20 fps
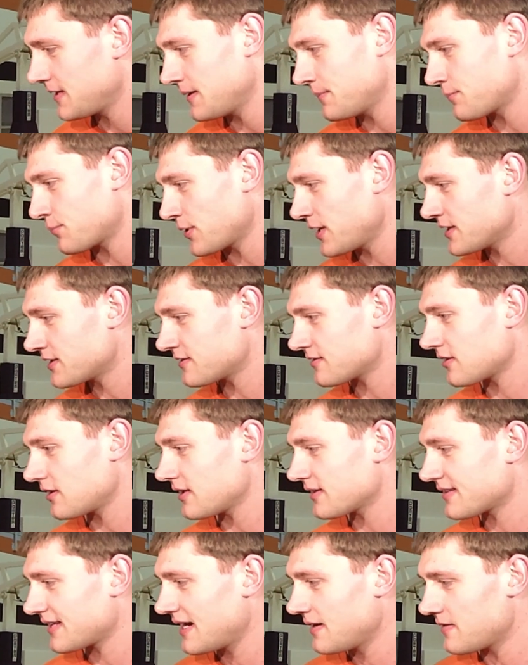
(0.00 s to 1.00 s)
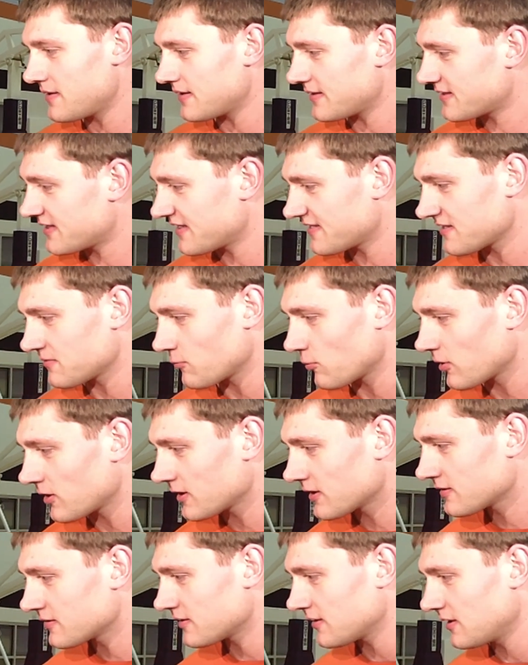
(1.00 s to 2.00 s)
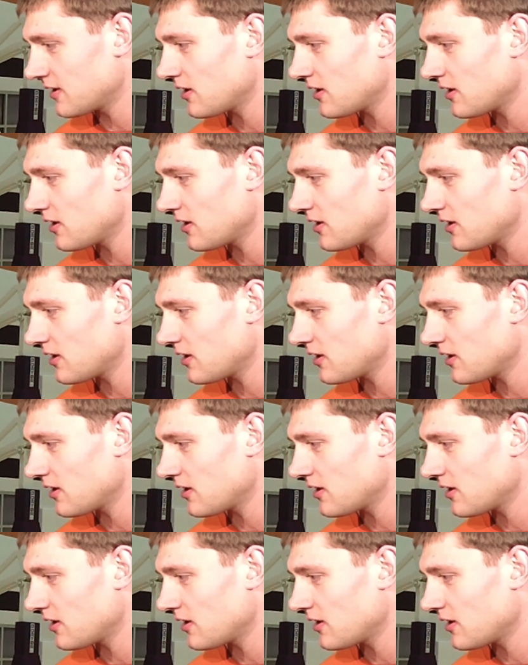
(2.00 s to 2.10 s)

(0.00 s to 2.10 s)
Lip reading: He preaches all the time that his system works.